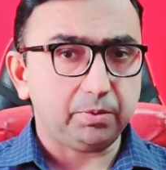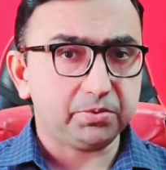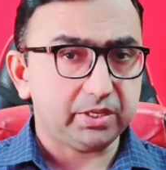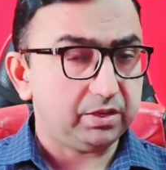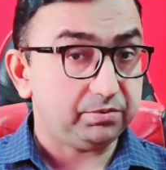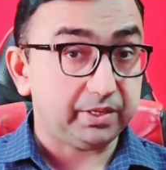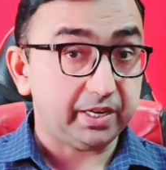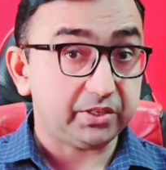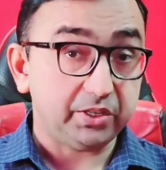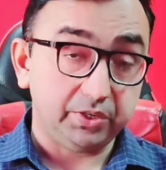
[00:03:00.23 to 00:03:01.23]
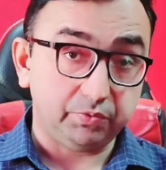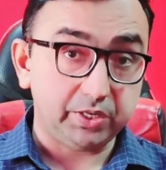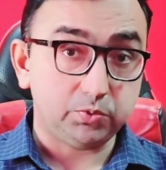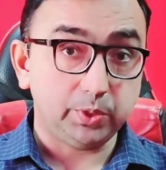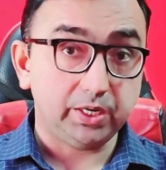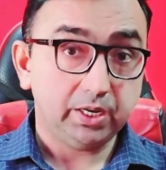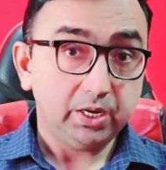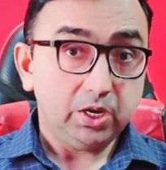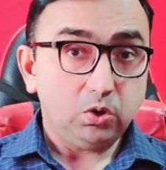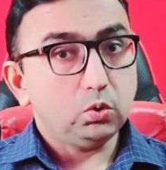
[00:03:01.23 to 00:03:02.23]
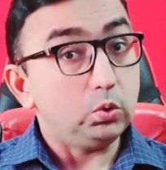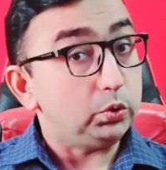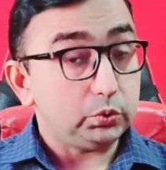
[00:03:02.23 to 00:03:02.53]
observed that individuals who